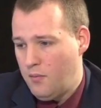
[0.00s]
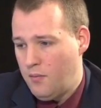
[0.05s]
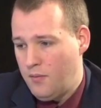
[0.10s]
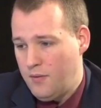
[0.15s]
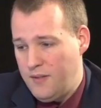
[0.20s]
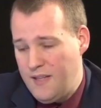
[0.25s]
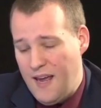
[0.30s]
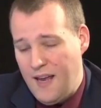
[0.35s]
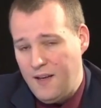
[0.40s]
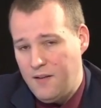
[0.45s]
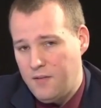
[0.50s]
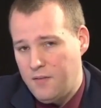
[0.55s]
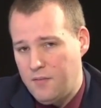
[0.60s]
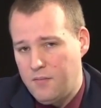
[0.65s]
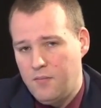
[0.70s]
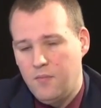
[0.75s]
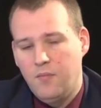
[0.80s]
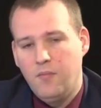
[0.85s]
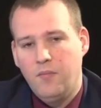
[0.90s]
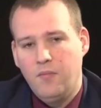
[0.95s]
Then,
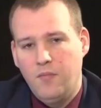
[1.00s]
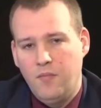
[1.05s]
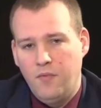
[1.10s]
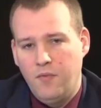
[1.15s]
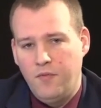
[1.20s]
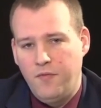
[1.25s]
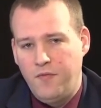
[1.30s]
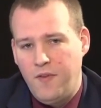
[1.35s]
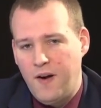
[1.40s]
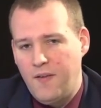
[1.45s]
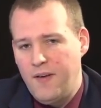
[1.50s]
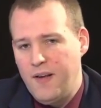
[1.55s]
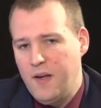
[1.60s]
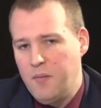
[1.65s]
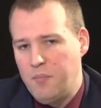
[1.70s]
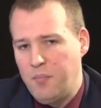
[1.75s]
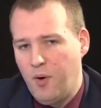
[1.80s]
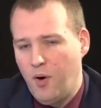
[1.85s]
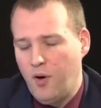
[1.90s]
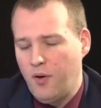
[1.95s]
very
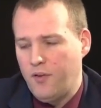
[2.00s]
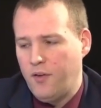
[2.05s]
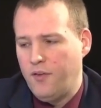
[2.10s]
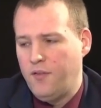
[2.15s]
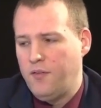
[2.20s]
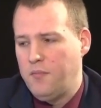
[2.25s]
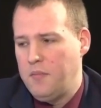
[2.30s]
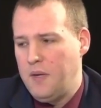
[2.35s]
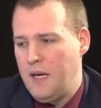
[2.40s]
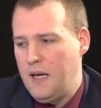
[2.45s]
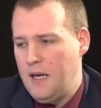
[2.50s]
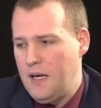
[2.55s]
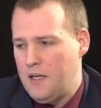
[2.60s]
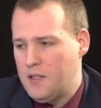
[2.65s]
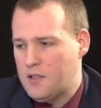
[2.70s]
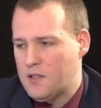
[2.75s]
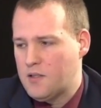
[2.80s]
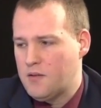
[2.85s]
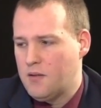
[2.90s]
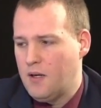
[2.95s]
important
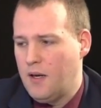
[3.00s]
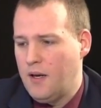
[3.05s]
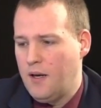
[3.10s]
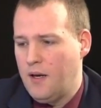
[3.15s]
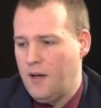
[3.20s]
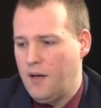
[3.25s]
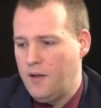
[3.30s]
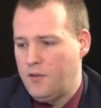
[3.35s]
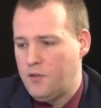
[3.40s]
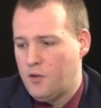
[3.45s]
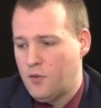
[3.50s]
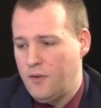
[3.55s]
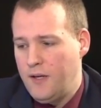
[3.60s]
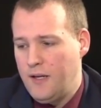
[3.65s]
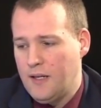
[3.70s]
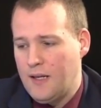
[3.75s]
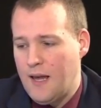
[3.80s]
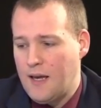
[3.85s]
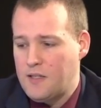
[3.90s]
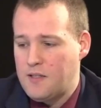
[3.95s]
is to
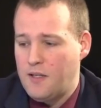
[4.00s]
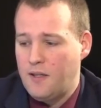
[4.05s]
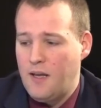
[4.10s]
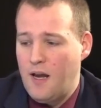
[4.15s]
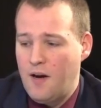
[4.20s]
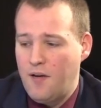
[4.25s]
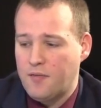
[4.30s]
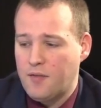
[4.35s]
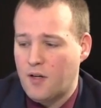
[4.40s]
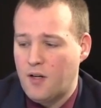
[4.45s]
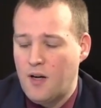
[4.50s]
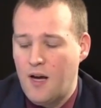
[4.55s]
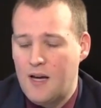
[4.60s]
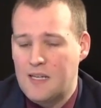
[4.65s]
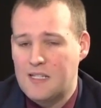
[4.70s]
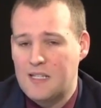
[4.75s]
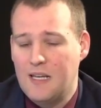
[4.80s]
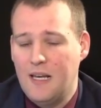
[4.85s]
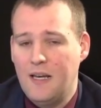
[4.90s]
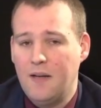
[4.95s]
realize that after
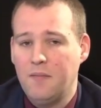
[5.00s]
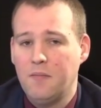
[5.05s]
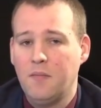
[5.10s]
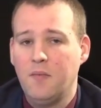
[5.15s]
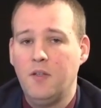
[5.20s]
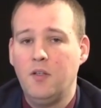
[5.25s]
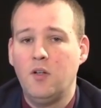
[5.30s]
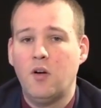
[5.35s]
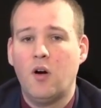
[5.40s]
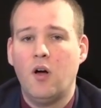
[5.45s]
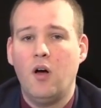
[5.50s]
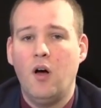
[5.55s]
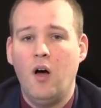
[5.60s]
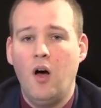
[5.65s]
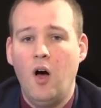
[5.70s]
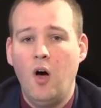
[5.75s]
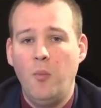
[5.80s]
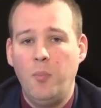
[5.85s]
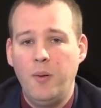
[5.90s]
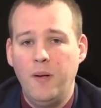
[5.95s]
castling, your
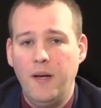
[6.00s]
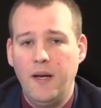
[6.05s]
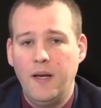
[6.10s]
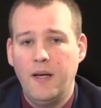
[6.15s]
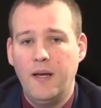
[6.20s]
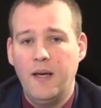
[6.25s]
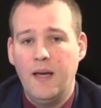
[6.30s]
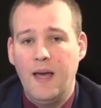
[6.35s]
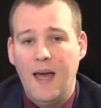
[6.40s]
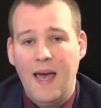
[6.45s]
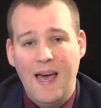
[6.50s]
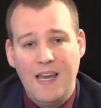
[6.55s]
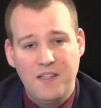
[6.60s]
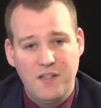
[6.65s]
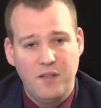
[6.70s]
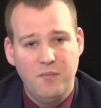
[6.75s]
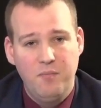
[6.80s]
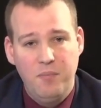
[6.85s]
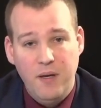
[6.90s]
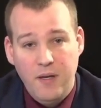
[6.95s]
opening
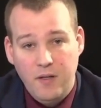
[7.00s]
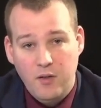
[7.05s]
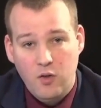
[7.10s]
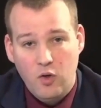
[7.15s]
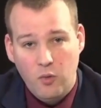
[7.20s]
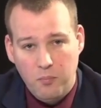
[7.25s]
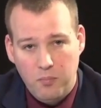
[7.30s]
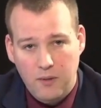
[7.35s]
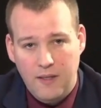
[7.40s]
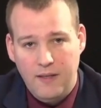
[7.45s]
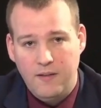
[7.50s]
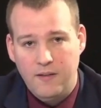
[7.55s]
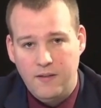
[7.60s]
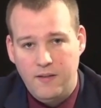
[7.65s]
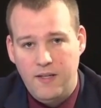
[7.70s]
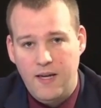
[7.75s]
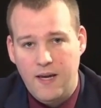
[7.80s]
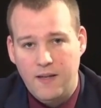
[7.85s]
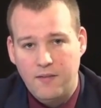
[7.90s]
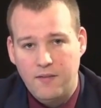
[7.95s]
hasn't been completed
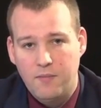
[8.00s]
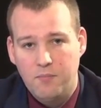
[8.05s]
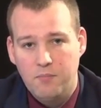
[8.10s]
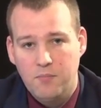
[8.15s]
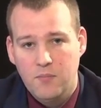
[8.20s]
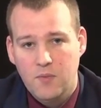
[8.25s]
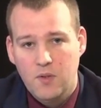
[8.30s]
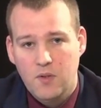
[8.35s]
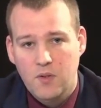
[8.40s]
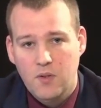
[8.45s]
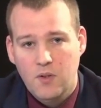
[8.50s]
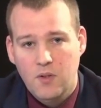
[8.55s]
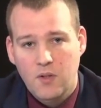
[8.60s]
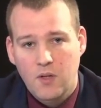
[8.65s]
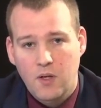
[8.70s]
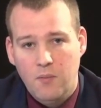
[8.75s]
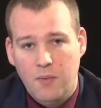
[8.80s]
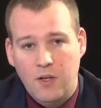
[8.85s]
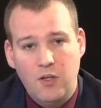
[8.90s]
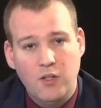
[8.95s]
yet.
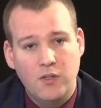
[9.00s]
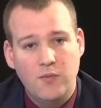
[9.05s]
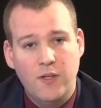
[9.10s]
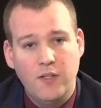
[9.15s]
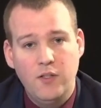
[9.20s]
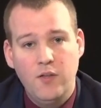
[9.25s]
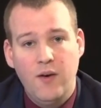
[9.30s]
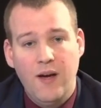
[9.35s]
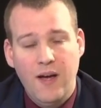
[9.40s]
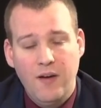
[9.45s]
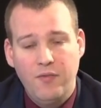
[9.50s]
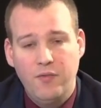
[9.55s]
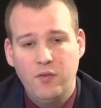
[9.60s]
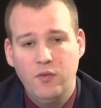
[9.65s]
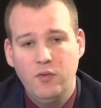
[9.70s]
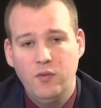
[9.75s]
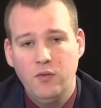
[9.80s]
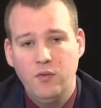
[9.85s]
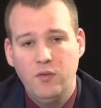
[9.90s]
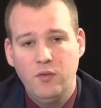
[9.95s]
Because what you have
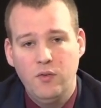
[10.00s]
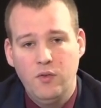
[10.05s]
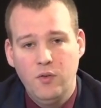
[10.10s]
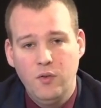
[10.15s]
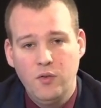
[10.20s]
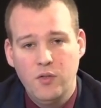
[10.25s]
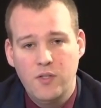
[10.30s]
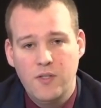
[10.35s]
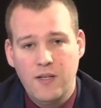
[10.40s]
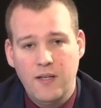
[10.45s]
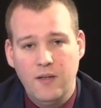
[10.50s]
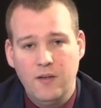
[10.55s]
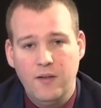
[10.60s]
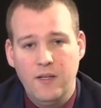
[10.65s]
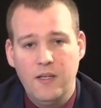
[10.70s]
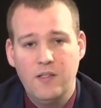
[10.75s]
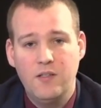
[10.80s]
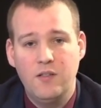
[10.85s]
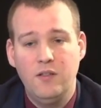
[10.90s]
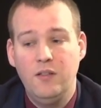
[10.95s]
to do still
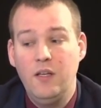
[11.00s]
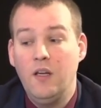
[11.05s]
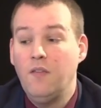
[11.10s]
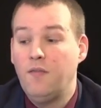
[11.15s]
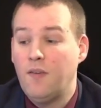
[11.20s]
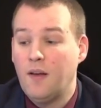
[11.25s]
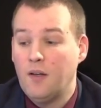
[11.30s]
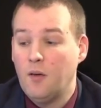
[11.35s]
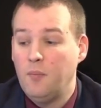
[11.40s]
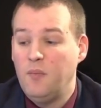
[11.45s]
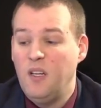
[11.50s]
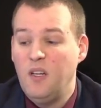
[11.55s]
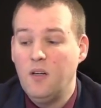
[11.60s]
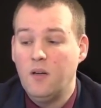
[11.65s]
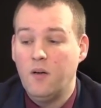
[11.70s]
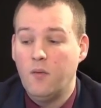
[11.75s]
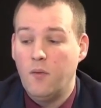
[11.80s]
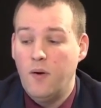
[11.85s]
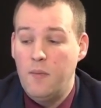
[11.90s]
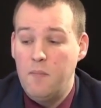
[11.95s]
is develop the
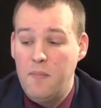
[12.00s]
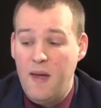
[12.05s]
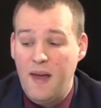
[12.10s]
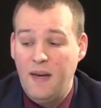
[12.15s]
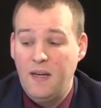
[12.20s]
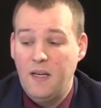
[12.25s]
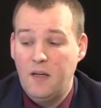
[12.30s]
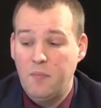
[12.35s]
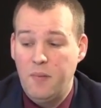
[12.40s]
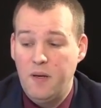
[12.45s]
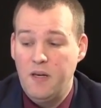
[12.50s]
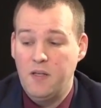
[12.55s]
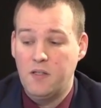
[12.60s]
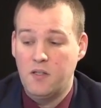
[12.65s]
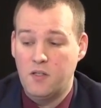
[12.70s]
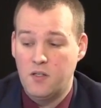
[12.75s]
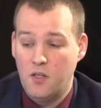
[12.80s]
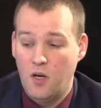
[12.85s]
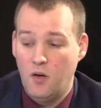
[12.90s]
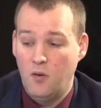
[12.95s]
remaining
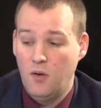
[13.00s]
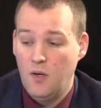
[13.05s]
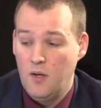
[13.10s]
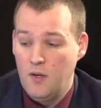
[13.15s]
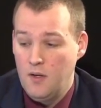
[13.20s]
pieces. So